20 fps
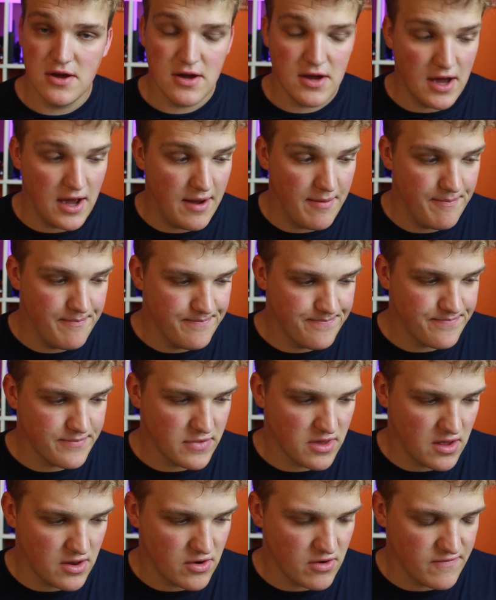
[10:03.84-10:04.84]

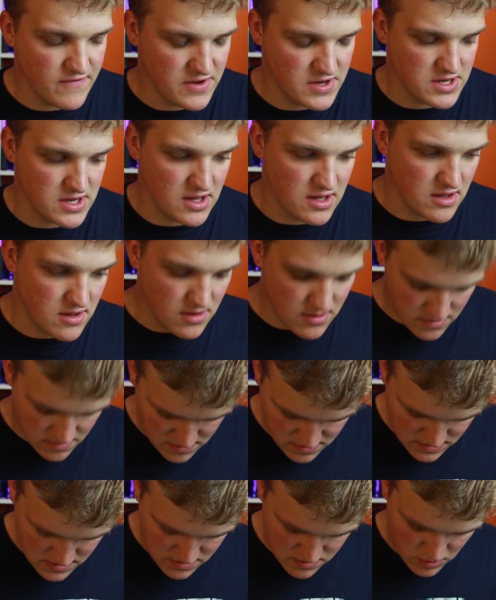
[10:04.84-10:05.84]
Obviously,
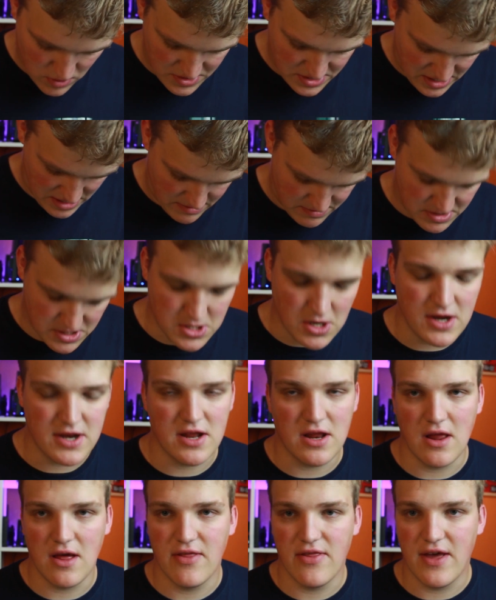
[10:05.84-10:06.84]
when TM designed
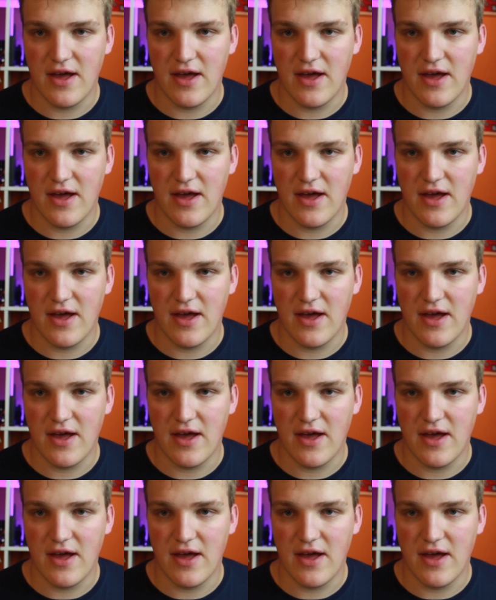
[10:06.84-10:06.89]
it like